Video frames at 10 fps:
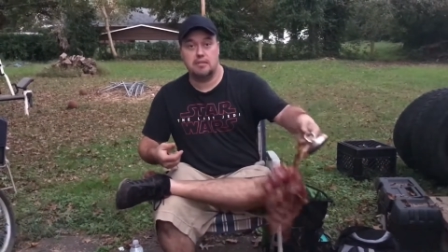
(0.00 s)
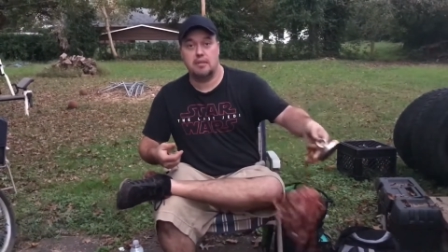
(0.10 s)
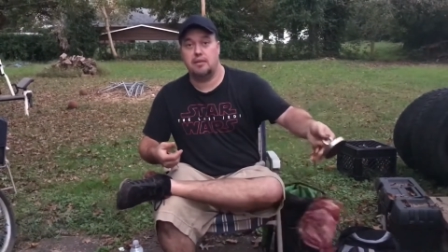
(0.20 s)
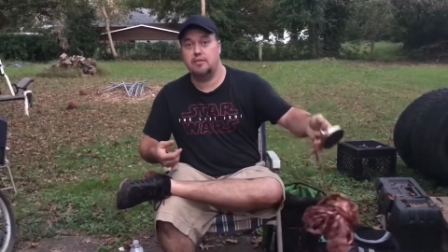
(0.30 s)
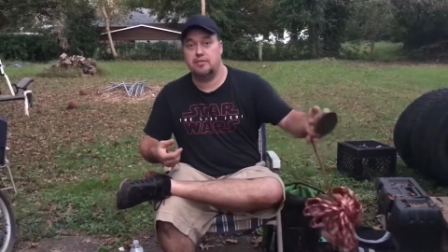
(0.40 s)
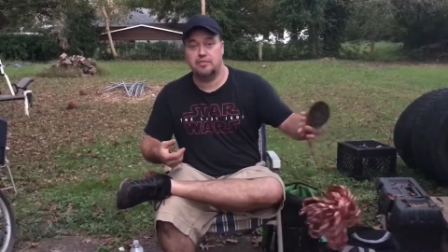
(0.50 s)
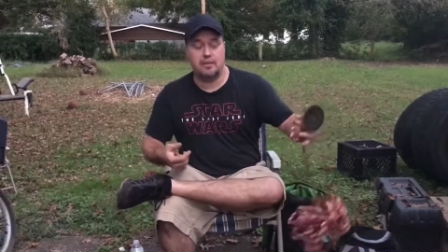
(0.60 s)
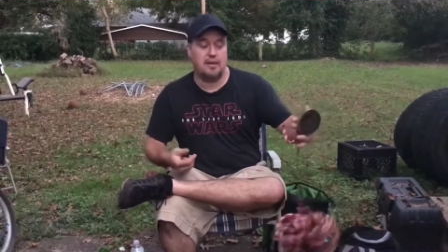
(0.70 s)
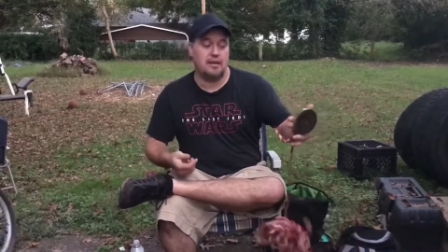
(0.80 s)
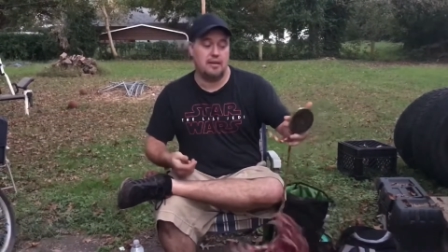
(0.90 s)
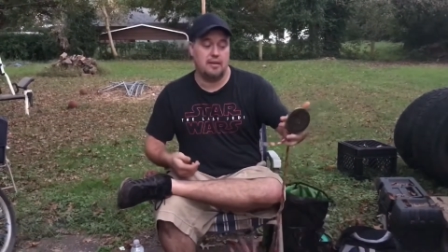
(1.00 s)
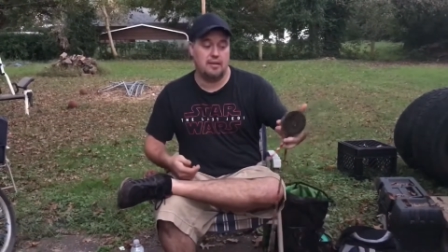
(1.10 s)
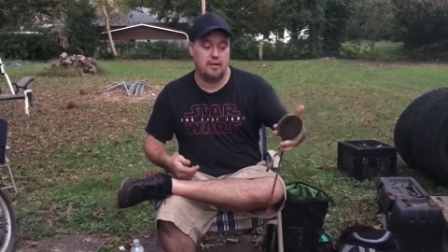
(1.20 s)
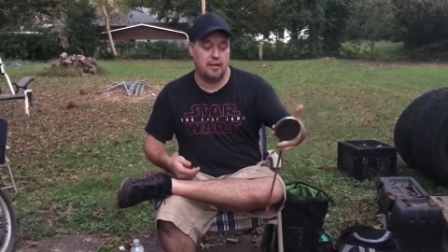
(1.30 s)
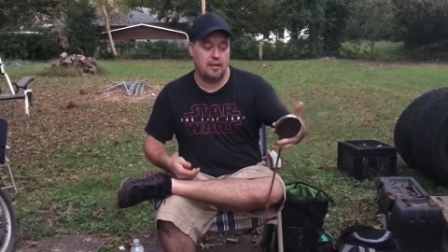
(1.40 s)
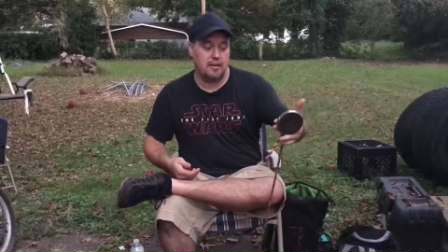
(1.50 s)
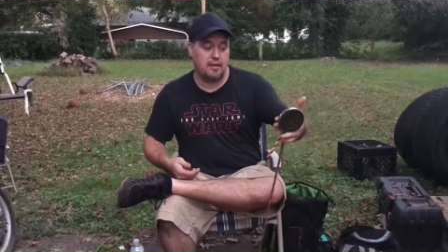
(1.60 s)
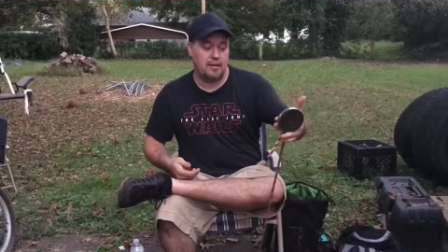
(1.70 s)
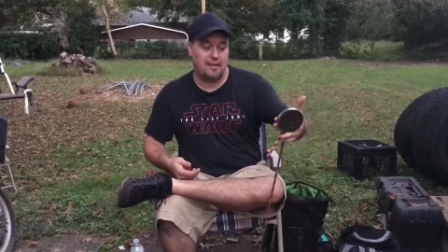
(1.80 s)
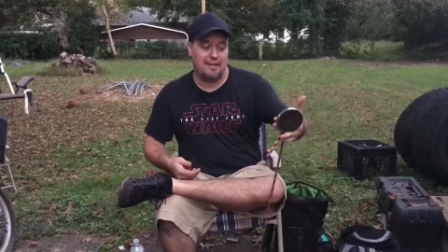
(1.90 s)
You know, these are kind of like,
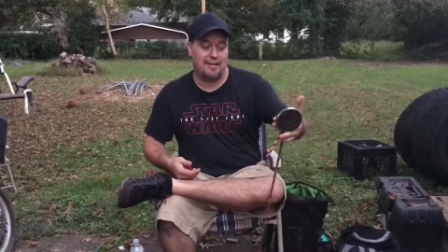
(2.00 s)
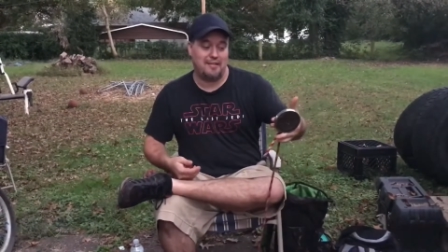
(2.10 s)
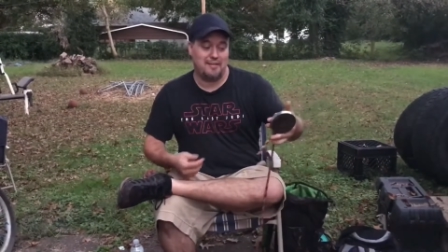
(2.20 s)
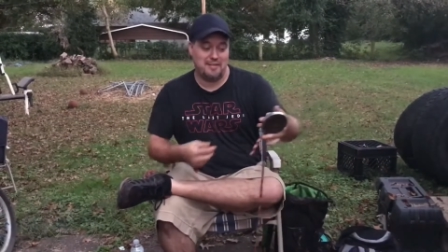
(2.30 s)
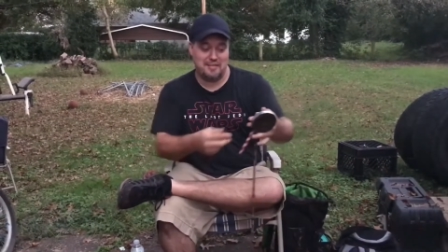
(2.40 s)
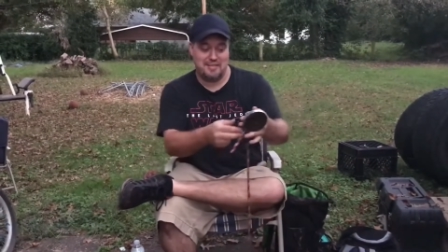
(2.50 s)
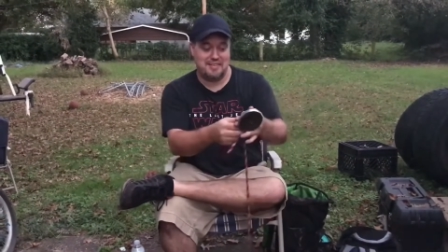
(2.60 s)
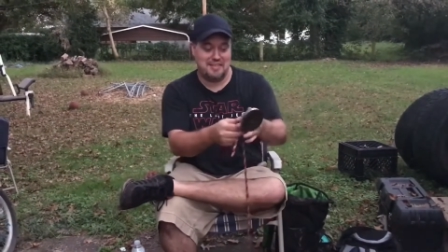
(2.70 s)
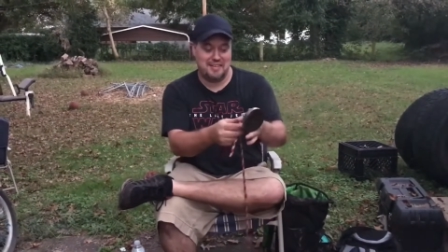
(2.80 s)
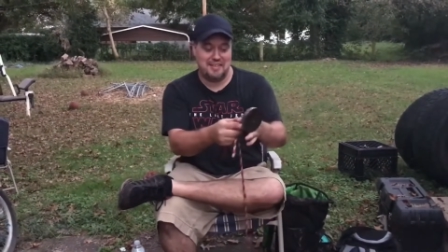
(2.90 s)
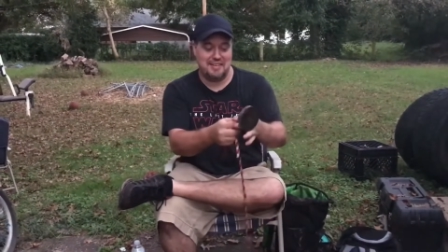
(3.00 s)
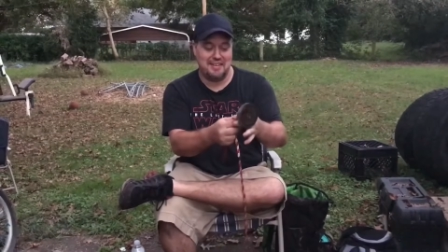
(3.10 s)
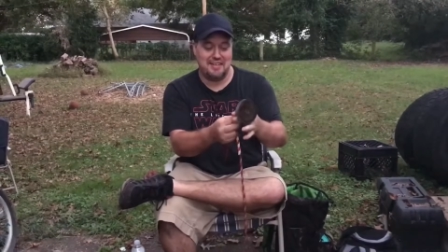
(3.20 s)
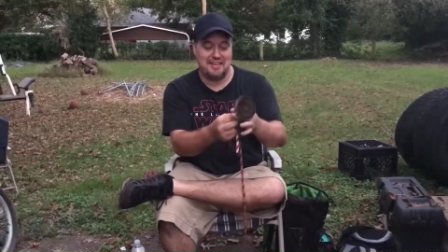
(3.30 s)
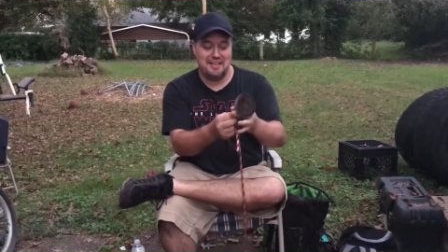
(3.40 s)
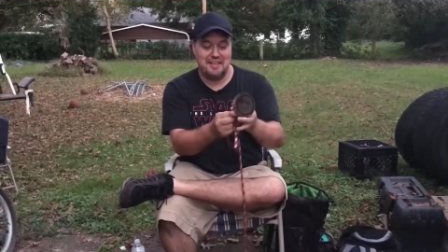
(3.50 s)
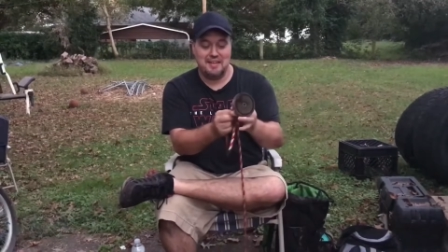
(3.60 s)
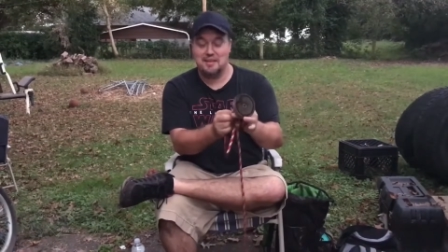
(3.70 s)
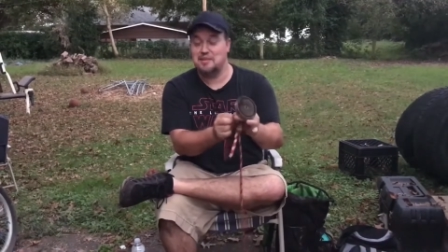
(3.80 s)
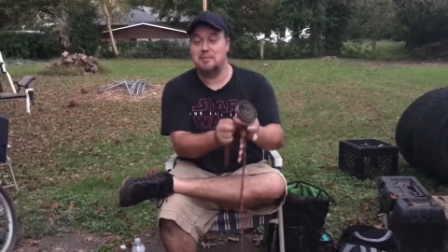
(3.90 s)
I don't know, it's kind of like
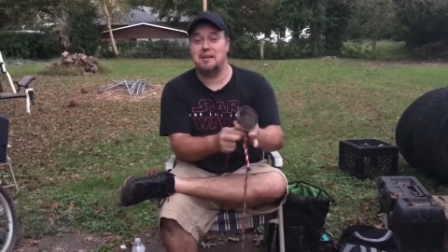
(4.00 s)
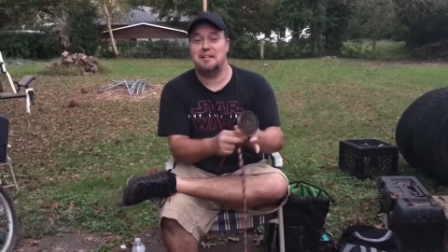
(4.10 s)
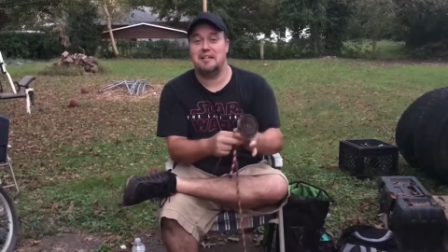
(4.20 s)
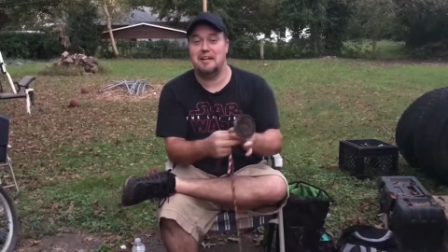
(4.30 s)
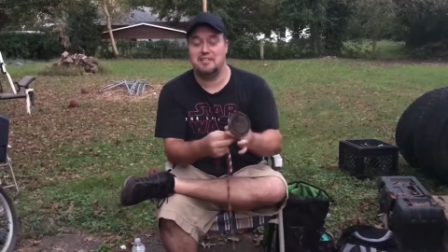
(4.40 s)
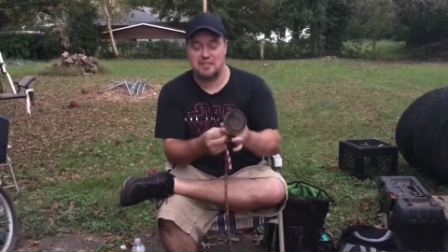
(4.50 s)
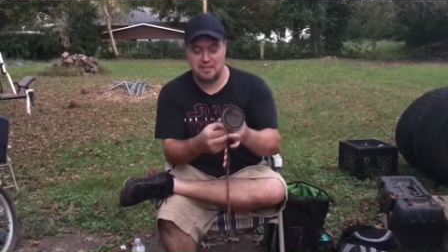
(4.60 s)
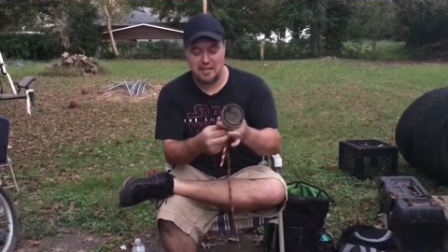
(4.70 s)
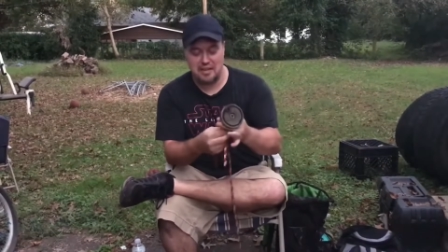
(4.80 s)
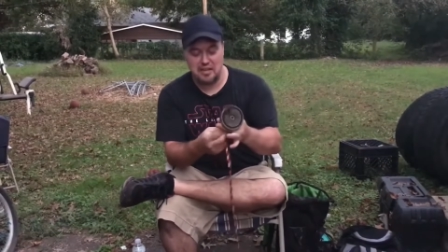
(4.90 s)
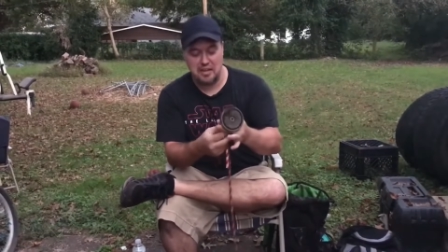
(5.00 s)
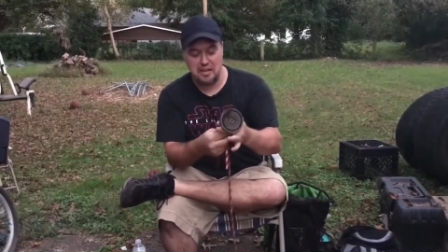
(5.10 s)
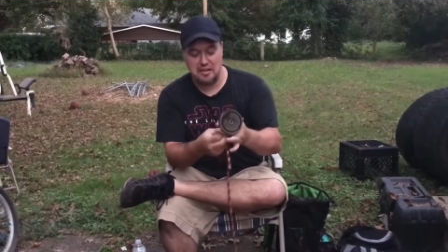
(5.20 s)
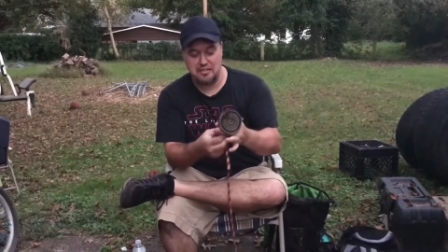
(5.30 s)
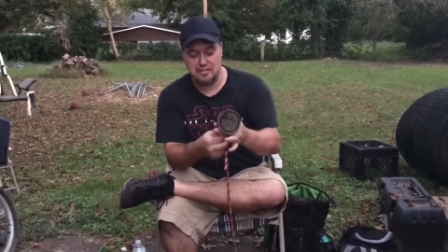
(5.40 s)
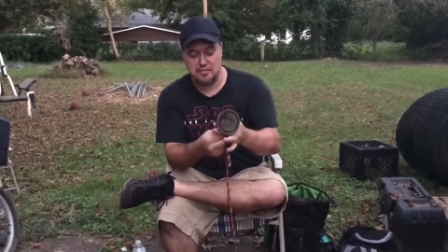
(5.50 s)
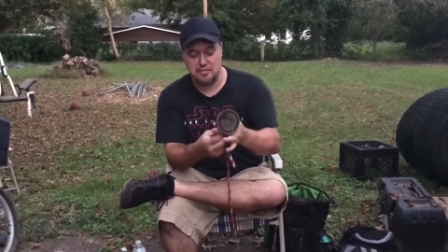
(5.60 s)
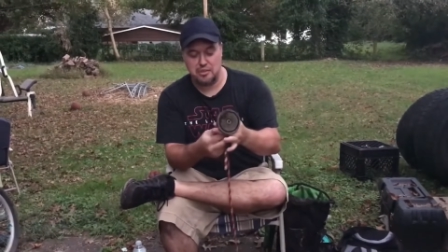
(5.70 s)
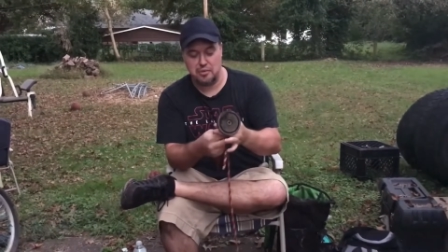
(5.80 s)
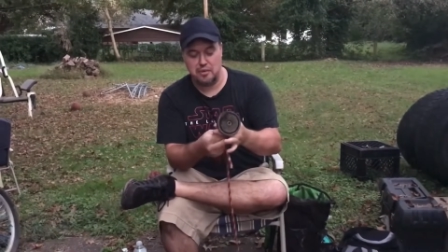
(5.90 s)
somebody that likes to collect guns and they're
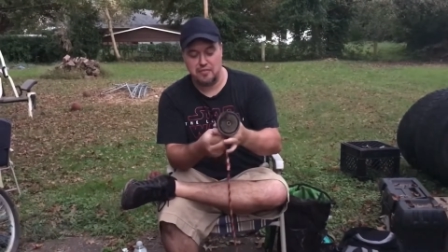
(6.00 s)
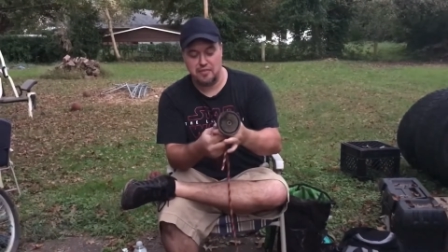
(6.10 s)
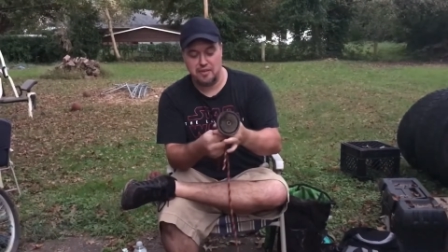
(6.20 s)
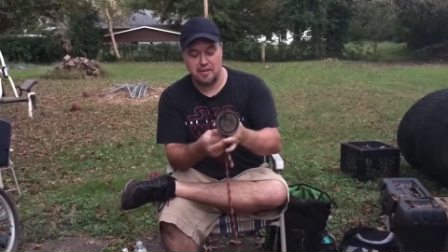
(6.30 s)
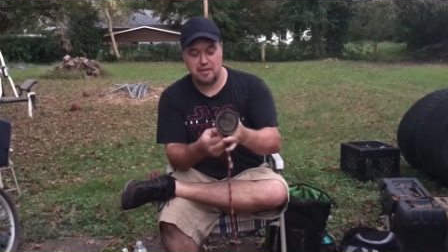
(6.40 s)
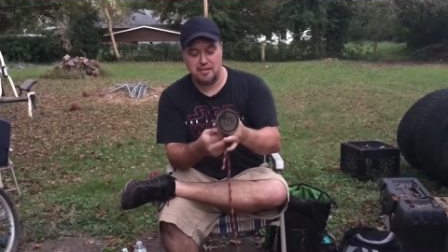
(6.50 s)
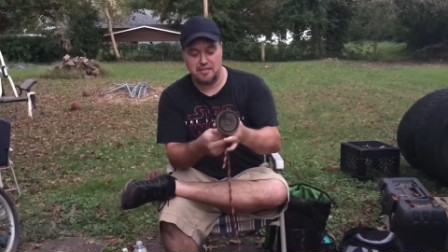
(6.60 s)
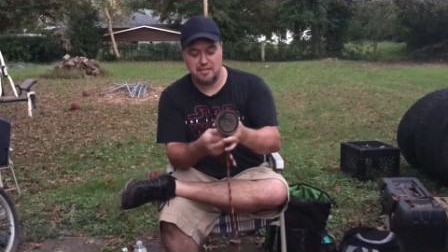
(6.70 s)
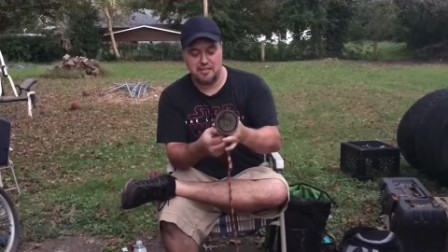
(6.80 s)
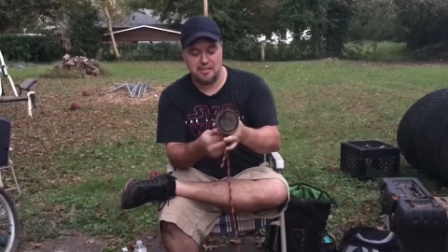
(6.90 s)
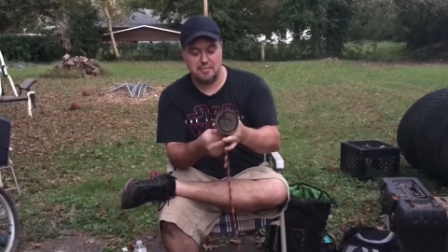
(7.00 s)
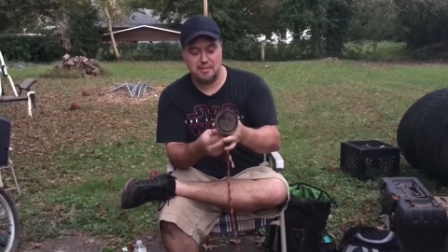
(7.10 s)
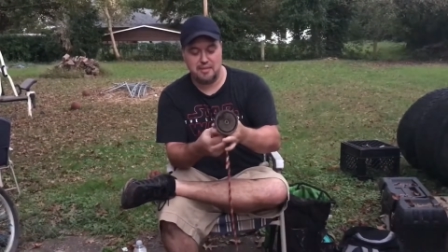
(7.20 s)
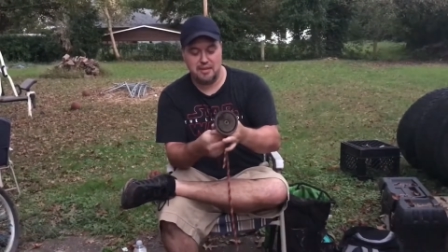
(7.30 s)
showing off their guns, except,